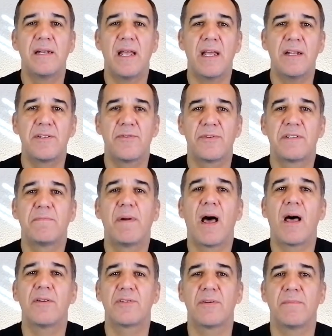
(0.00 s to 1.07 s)
nature is
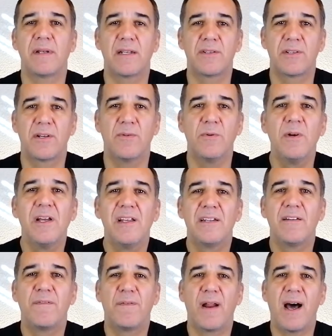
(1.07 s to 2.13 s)
blossoming, so
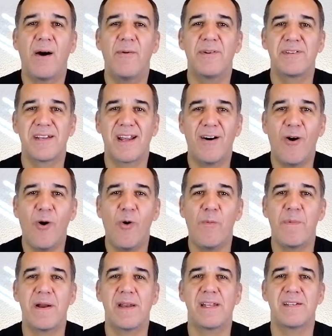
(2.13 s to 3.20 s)
the flowers are
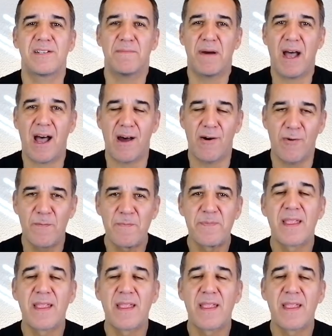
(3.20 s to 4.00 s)
opening somehow.